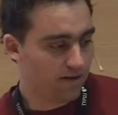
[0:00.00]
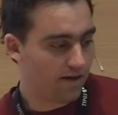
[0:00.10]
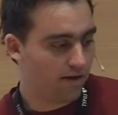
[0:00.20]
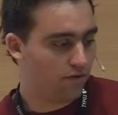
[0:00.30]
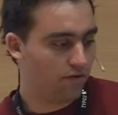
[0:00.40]

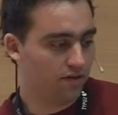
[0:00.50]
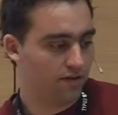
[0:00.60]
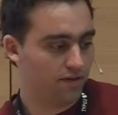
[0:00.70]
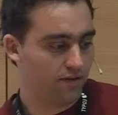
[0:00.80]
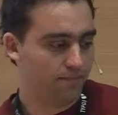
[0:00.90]
Now,
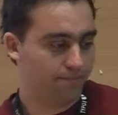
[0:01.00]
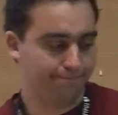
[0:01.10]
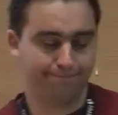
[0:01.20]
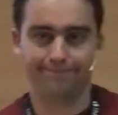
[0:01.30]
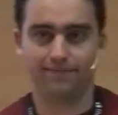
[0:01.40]

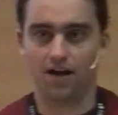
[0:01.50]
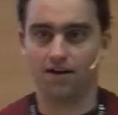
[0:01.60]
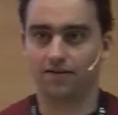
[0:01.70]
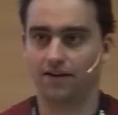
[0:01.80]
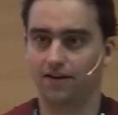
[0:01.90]
um,
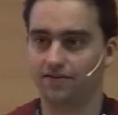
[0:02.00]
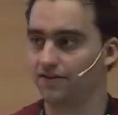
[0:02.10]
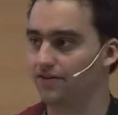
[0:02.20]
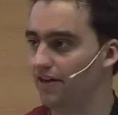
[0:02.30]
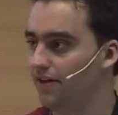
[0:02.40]
as I
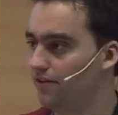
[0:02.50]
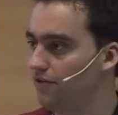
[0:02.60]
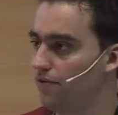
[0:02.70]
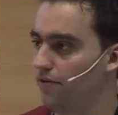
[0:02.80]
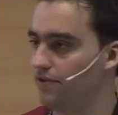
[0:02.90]
said, in
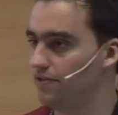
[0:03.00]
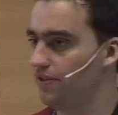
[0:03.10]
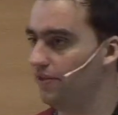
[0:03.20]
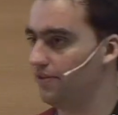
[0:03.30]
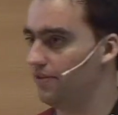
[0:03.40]

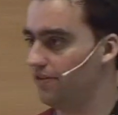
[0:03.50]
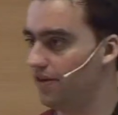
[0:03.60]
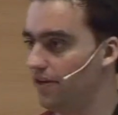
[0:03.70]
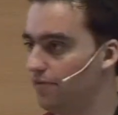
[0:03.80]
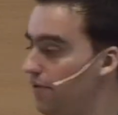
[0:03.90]
2006 I
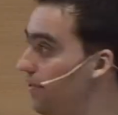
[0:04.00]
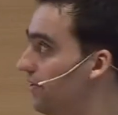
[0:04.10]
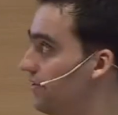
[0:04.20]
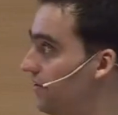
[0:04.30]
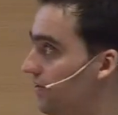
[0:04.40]
started with
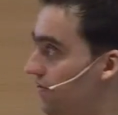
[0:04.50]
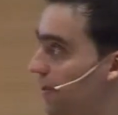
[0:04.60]
it. Since